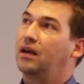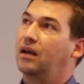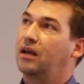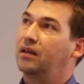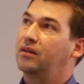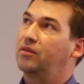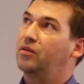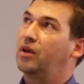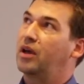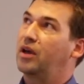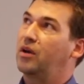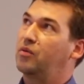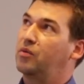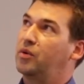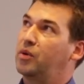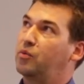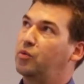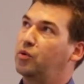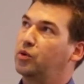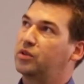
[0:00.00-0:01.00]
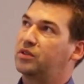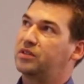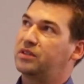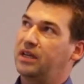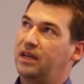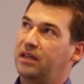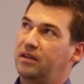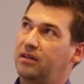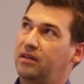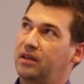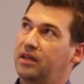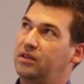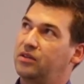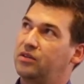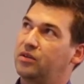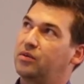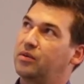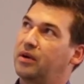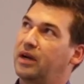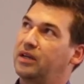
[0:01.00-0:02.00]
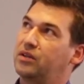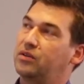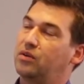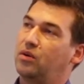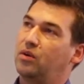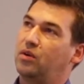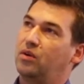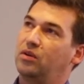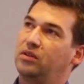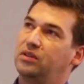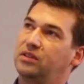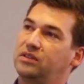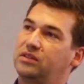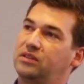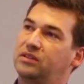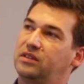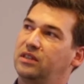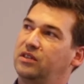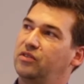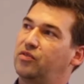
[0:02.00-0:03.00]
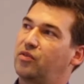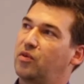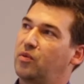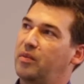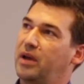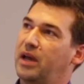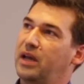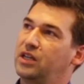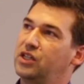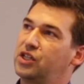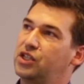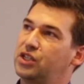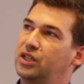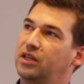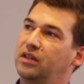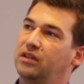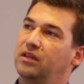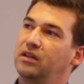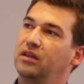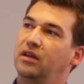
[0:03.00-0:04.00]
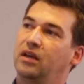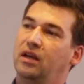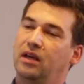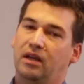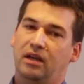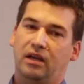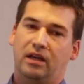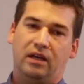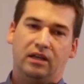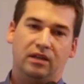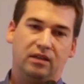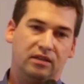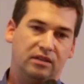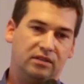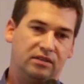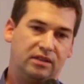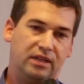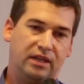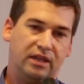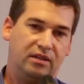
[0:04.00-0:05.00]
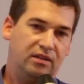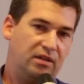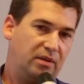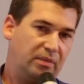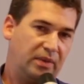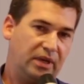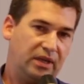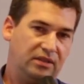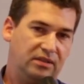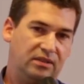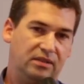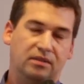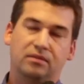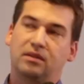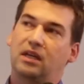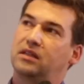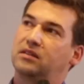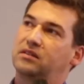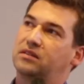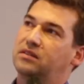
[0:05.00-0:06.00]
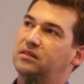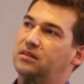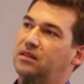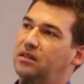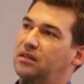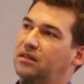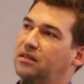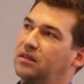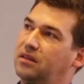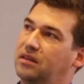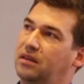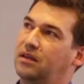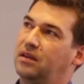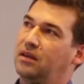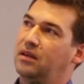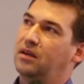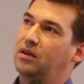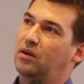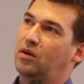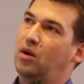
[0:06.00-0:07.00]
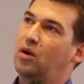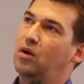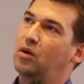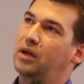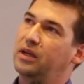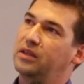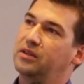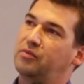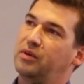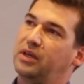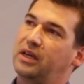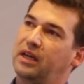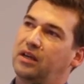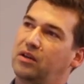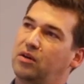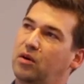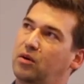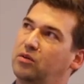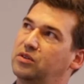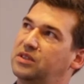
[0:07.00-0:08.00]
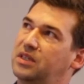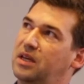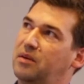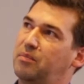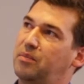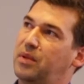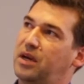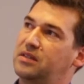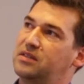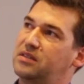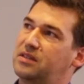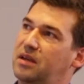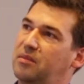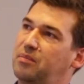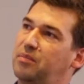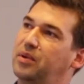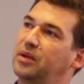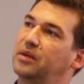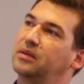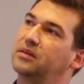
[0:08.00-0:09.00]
And we would then integrate all this information in this database. That's the goal, and we can go step by step.